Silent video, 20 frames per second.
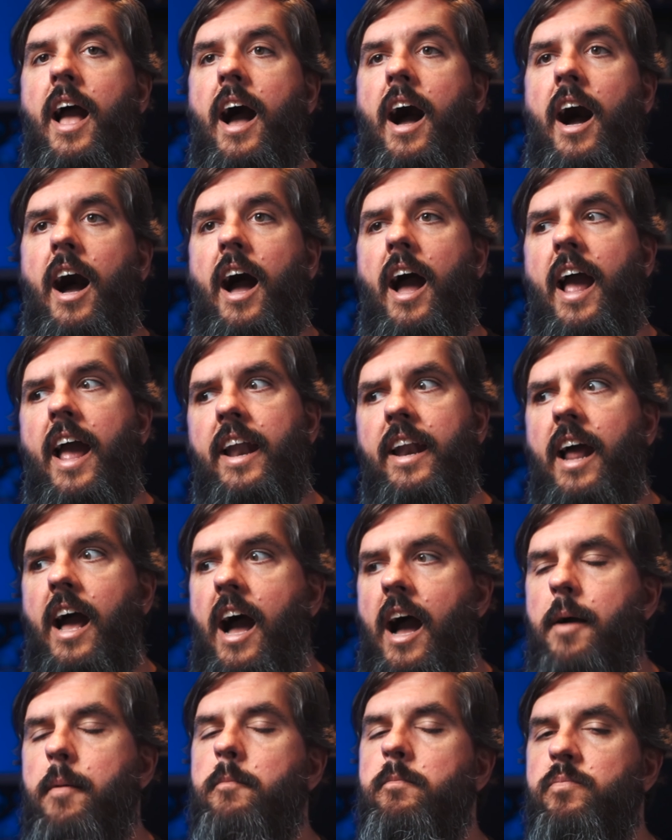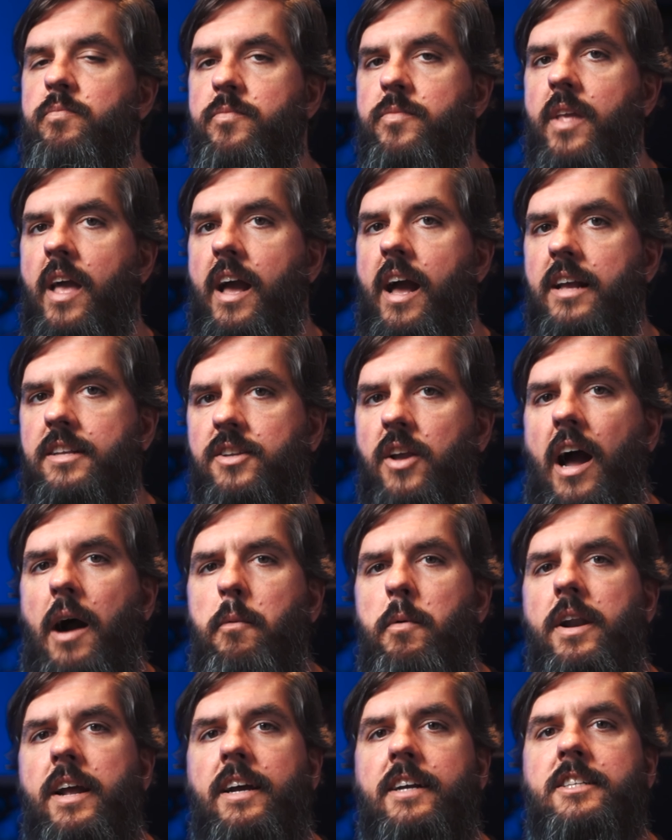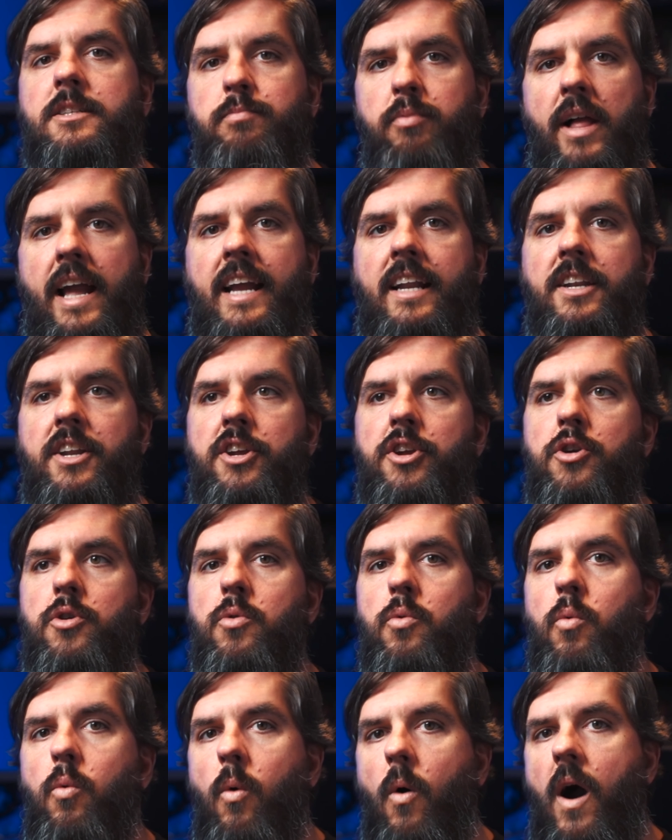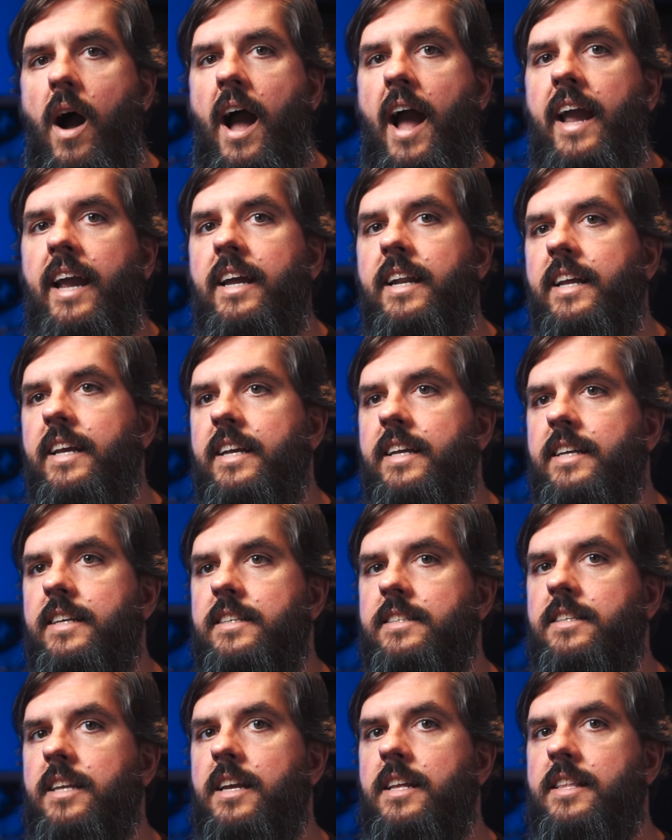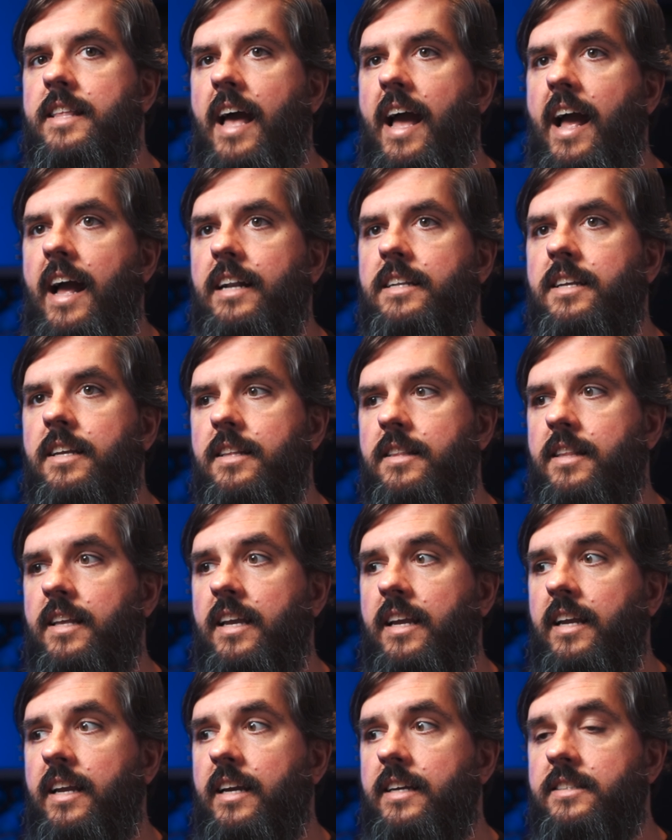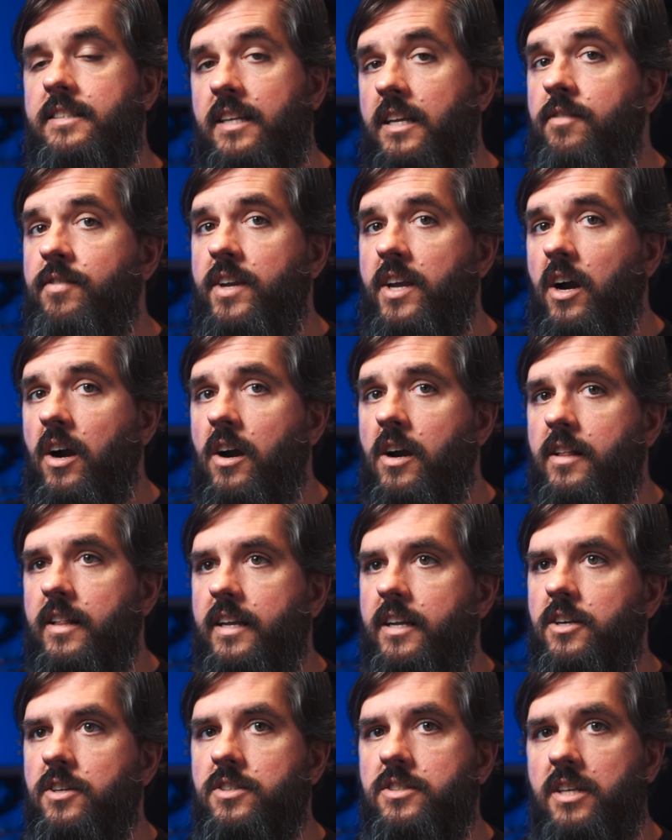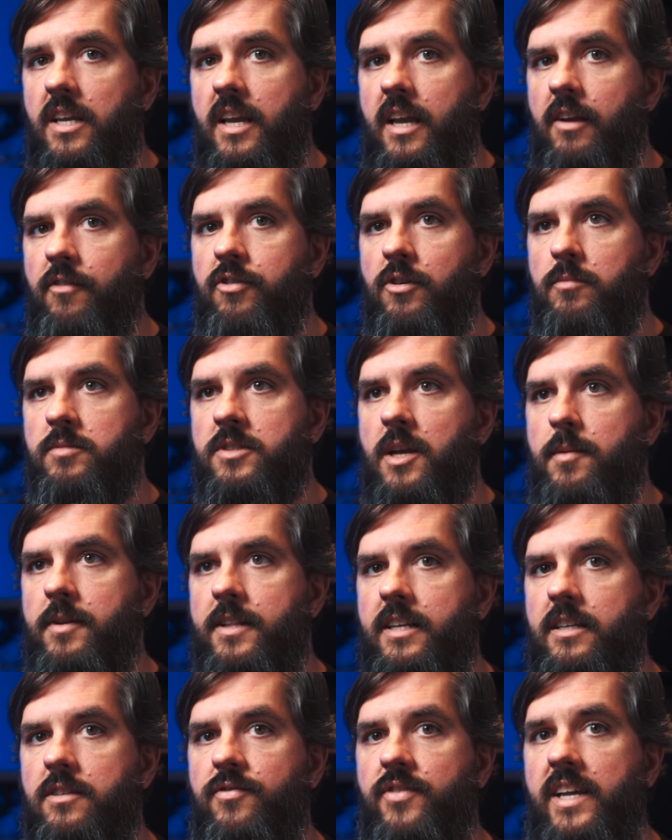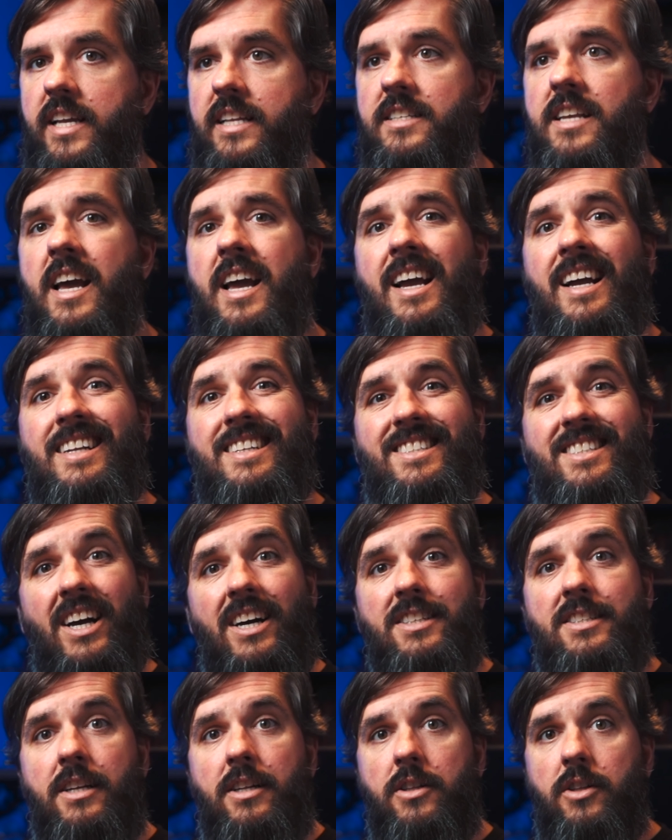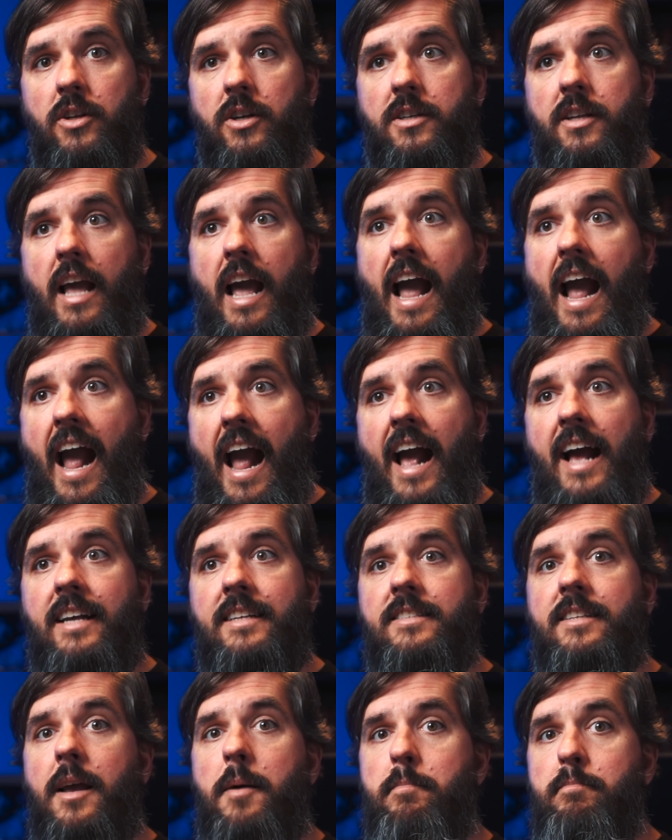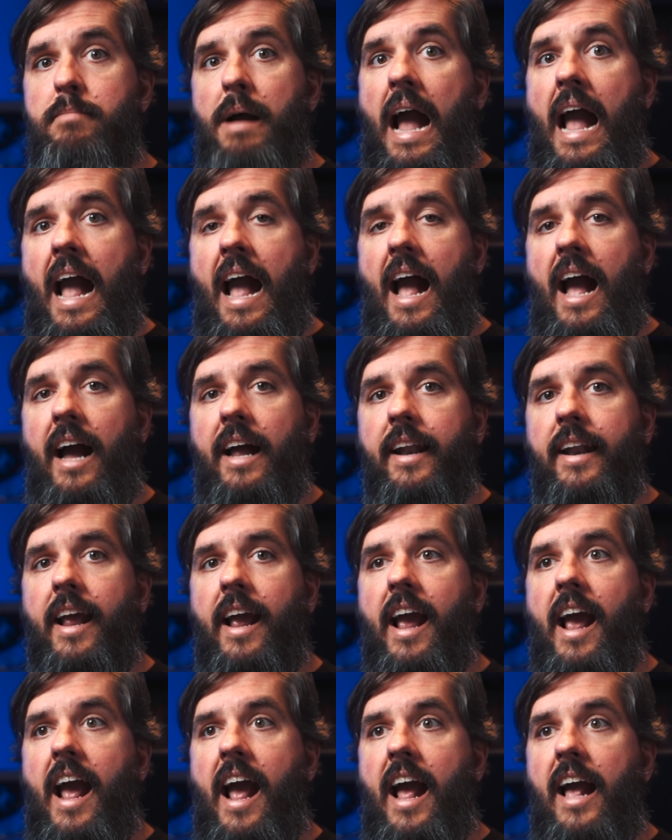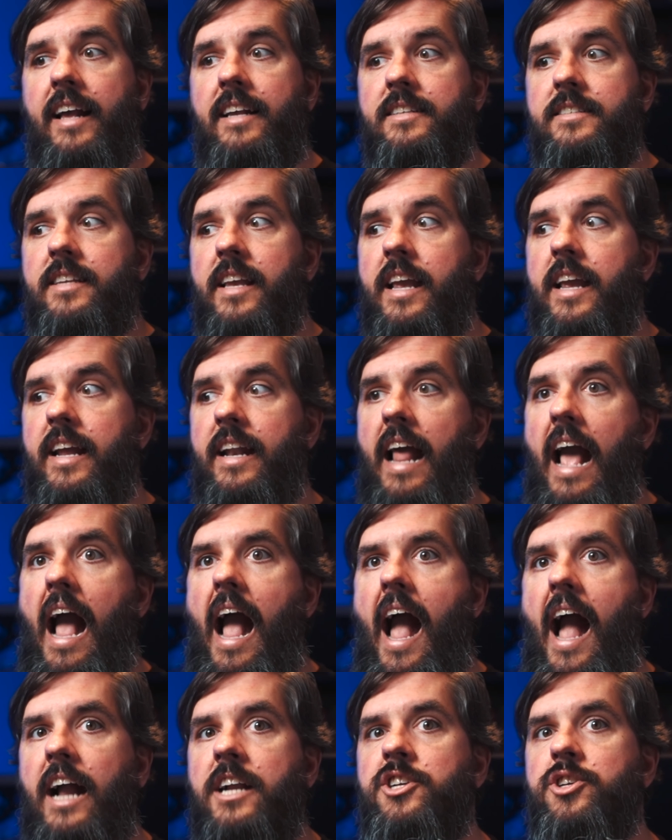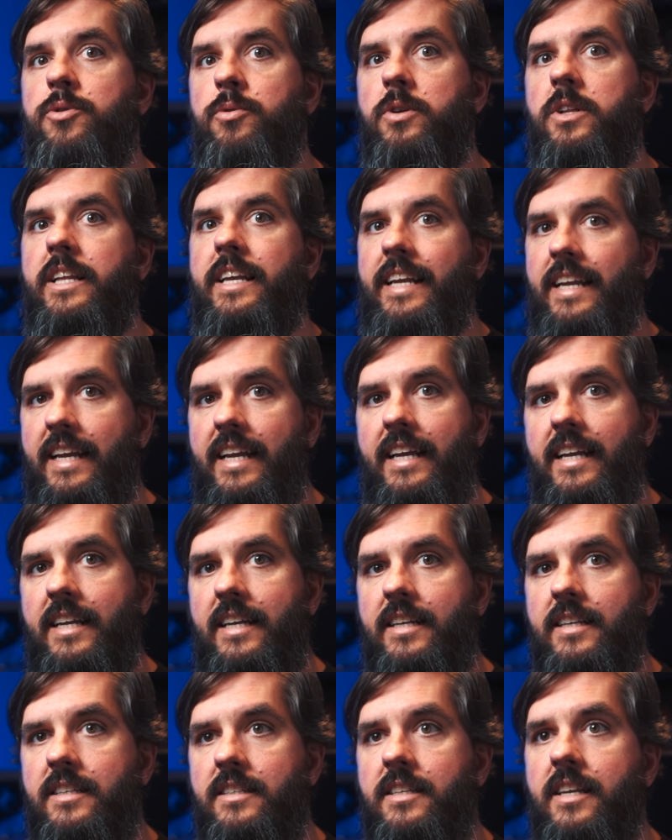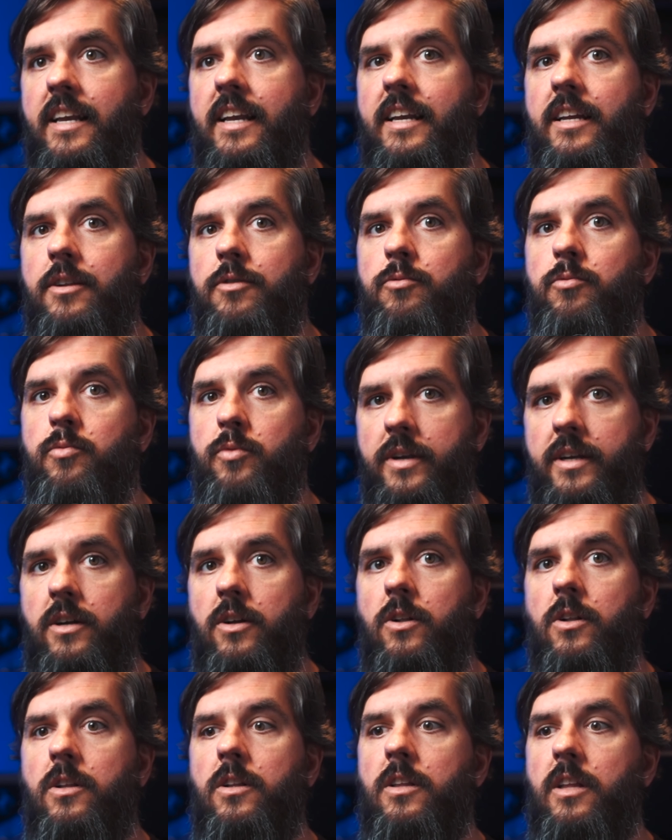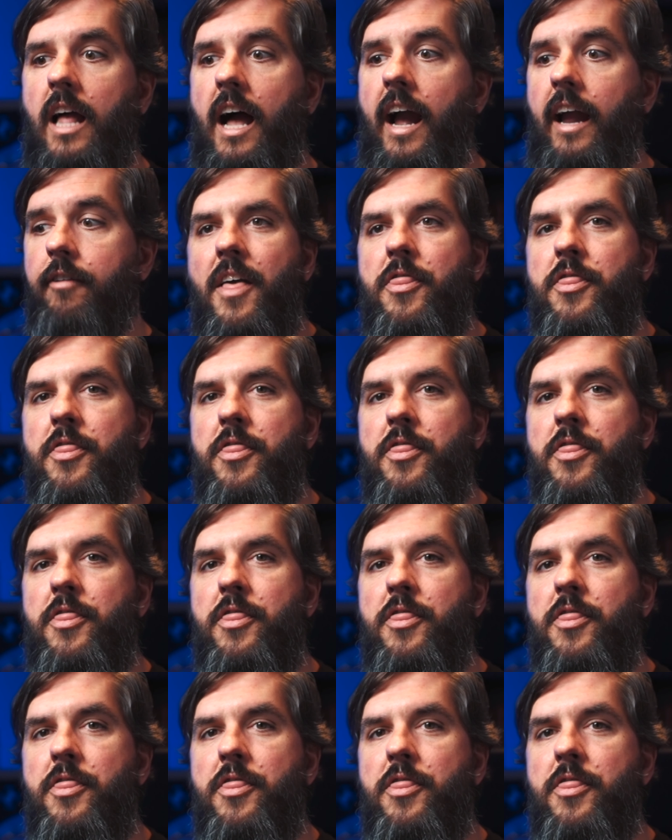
So I want to explain to you why it is that the DVR that you're seeing from some of these feeds doesn't look as bad as it actually is in real life.